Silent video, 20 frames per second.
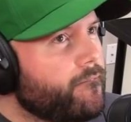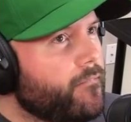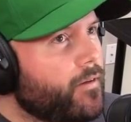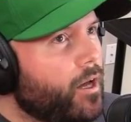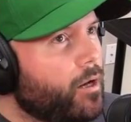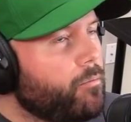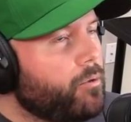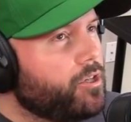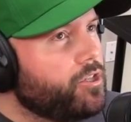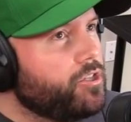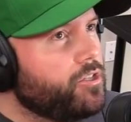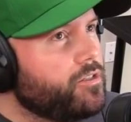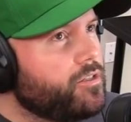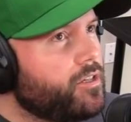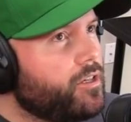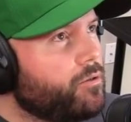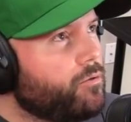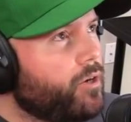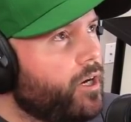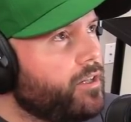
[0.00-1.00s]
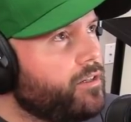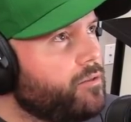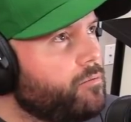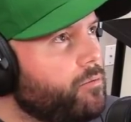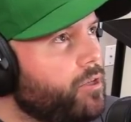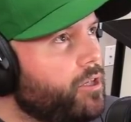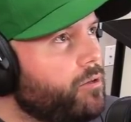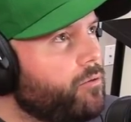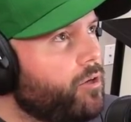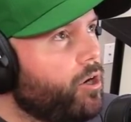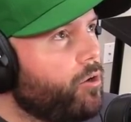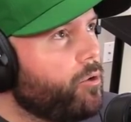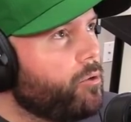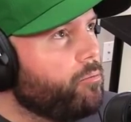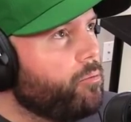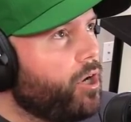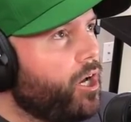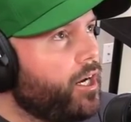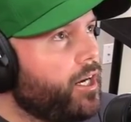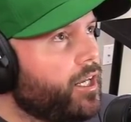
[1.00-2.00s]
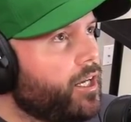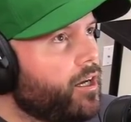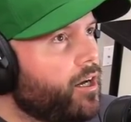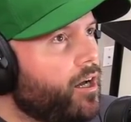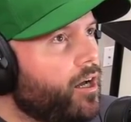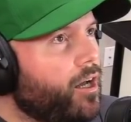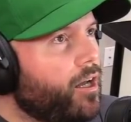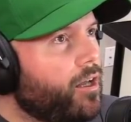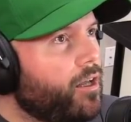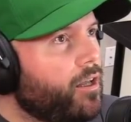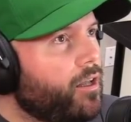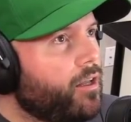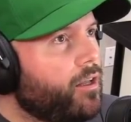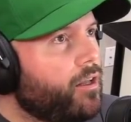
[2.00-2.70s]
How about you just hit it right to me? And oh, we're bunting, huh?